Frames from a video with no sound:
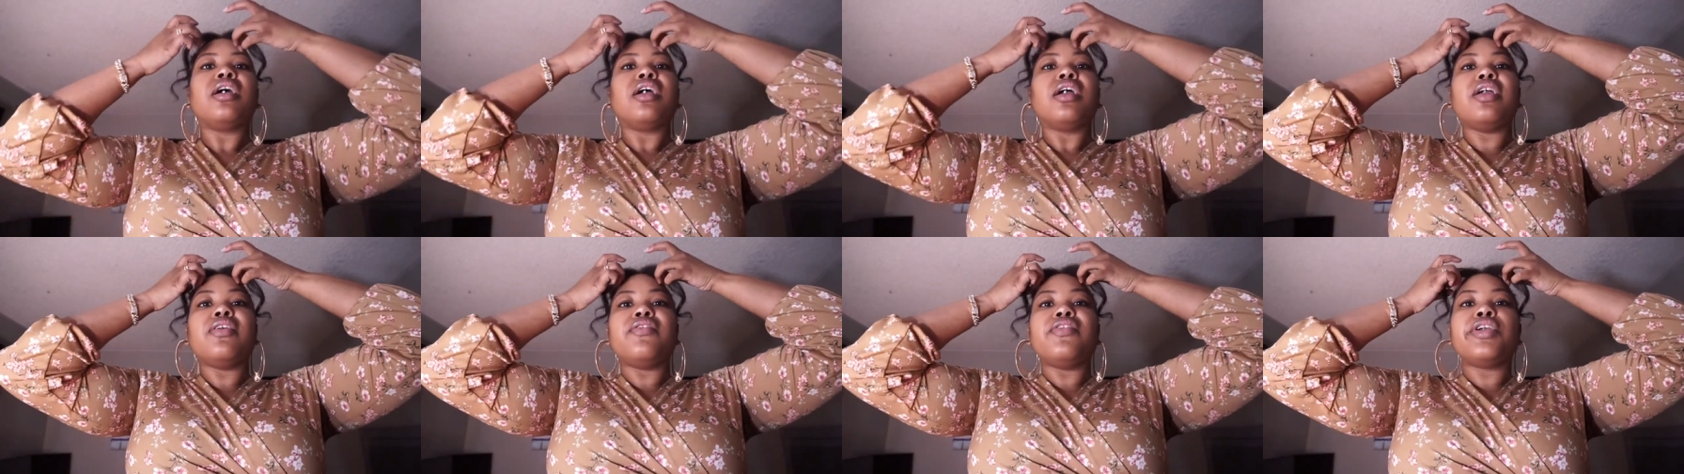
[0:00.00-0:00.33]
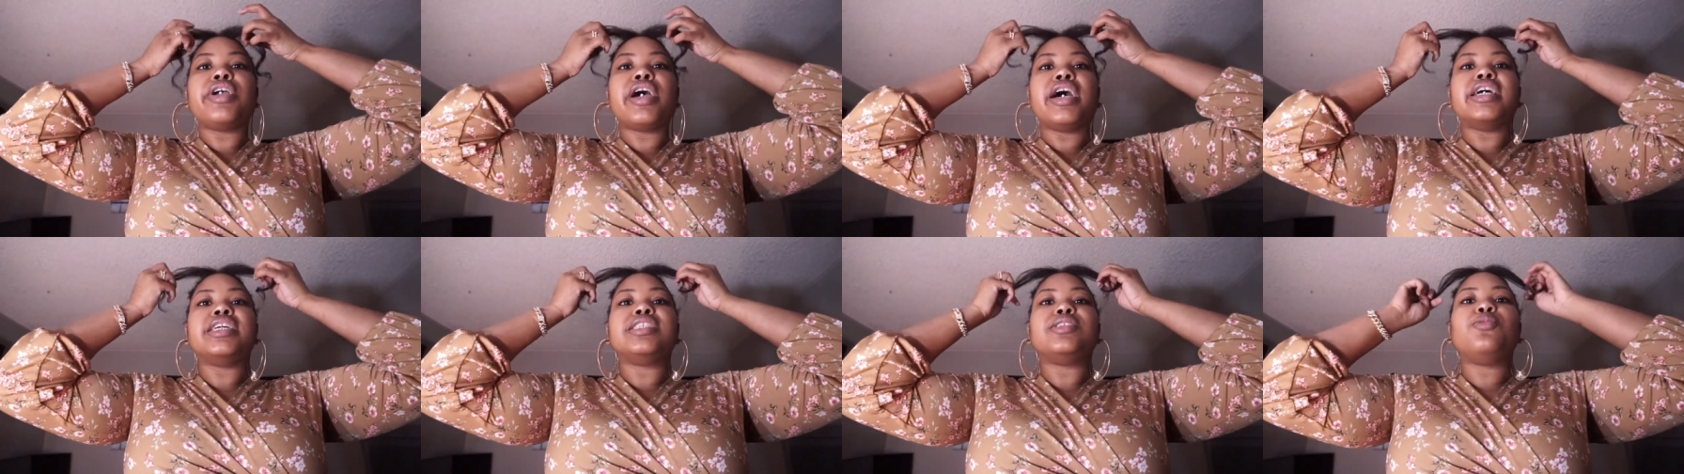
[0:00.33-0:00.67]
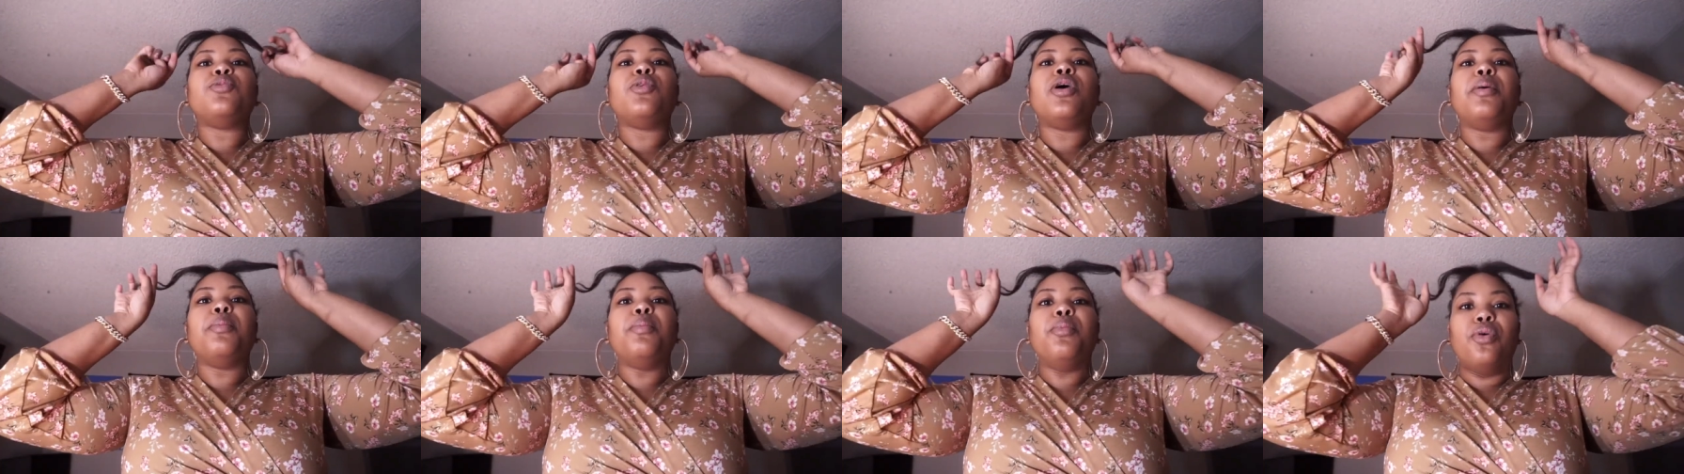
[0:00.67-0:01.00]
If you guys
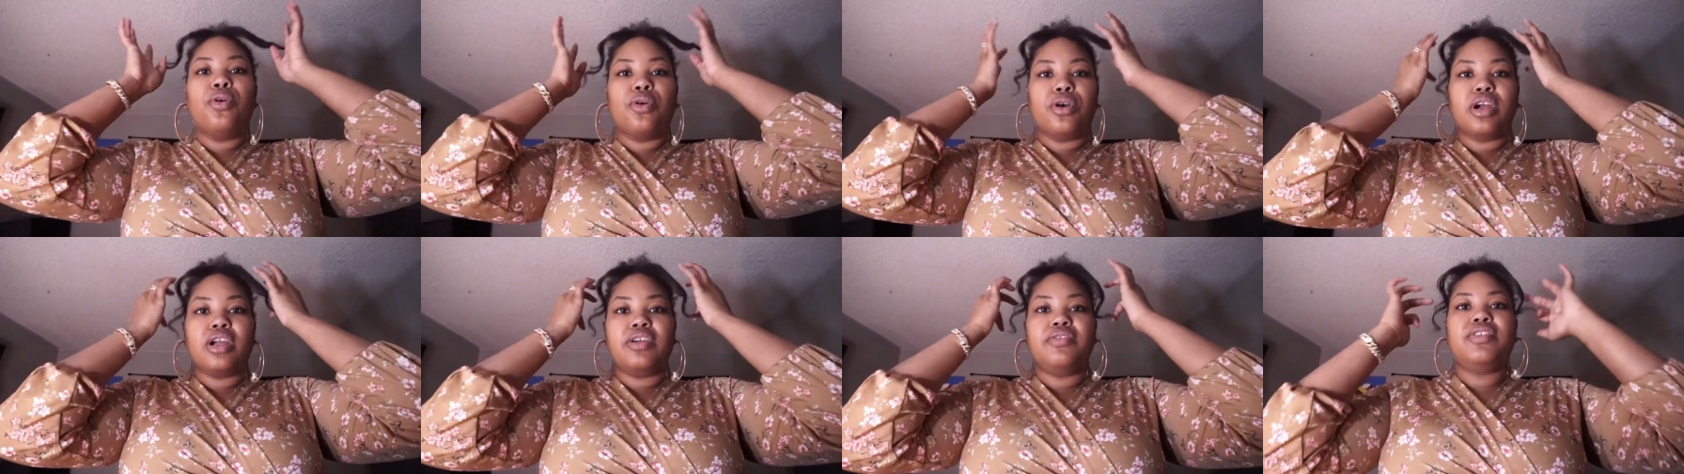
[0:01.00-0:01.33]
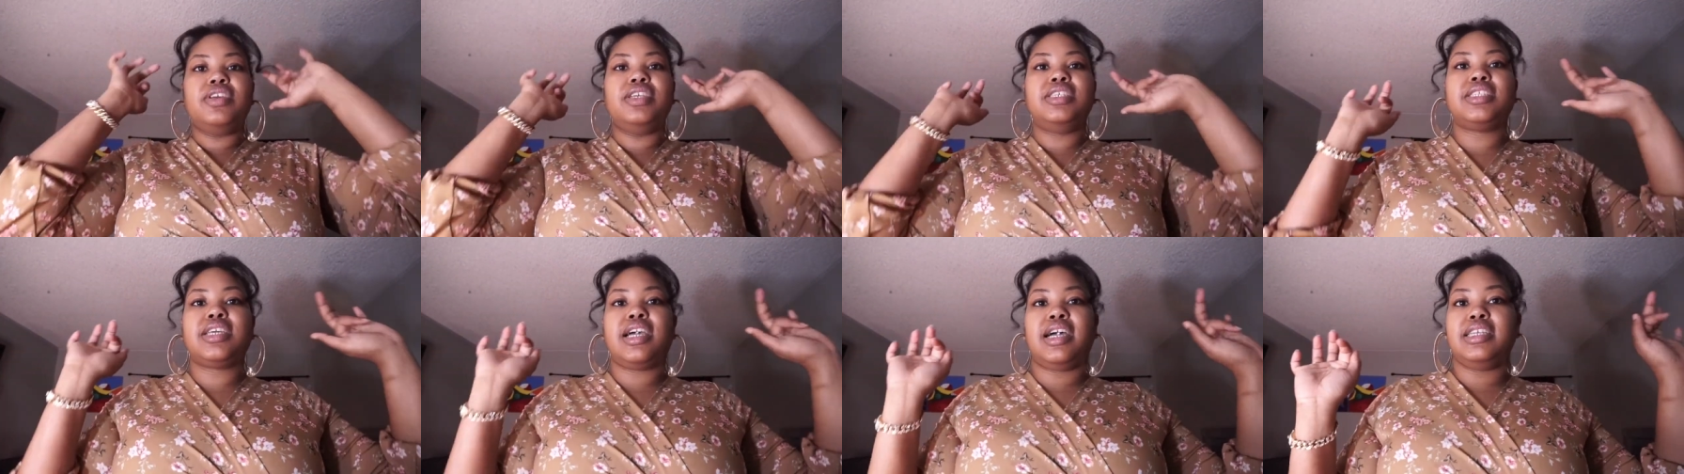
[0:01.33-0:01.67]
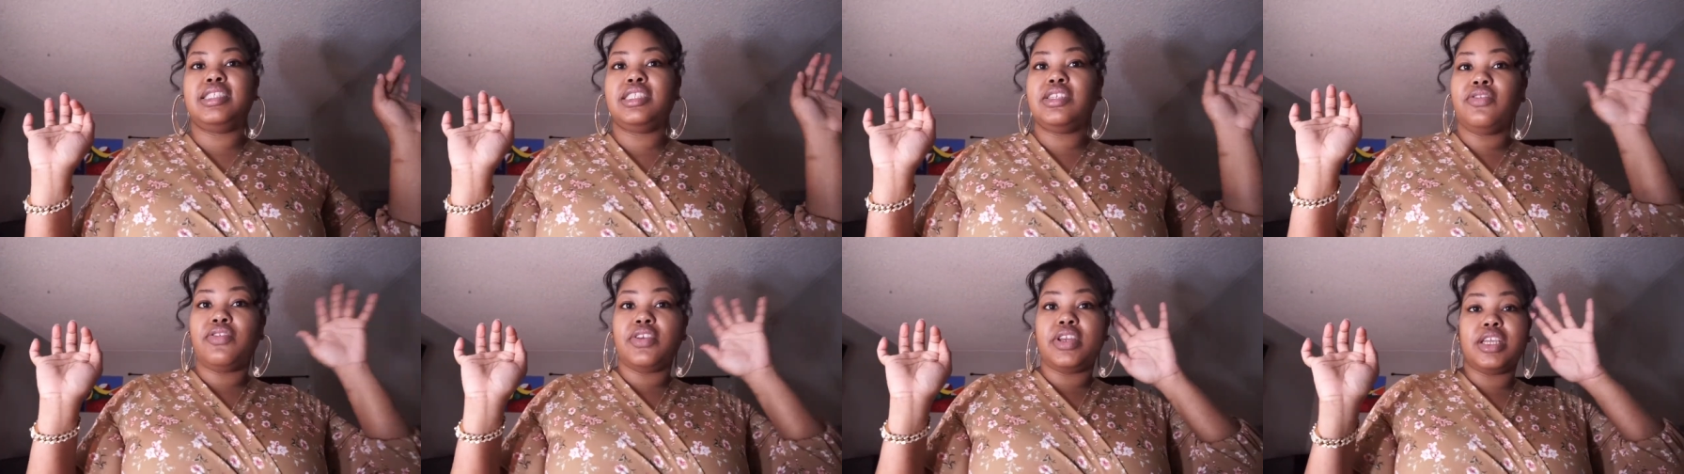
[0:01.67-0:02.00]
want more of these
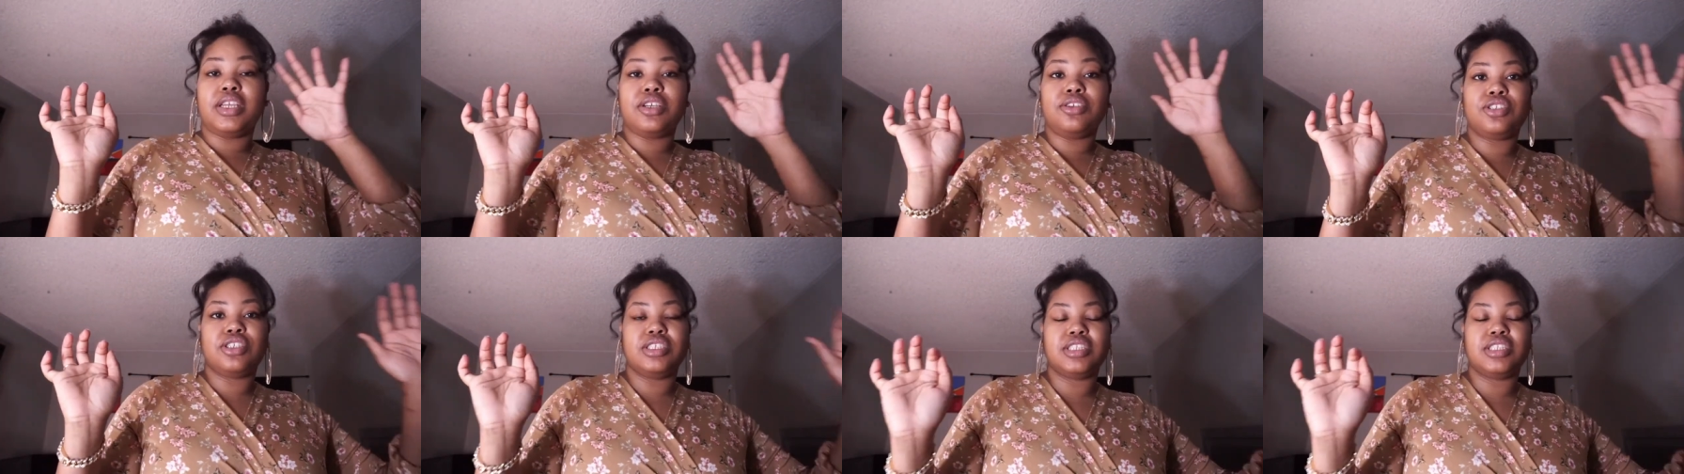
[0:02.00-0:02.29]
kinds of videos,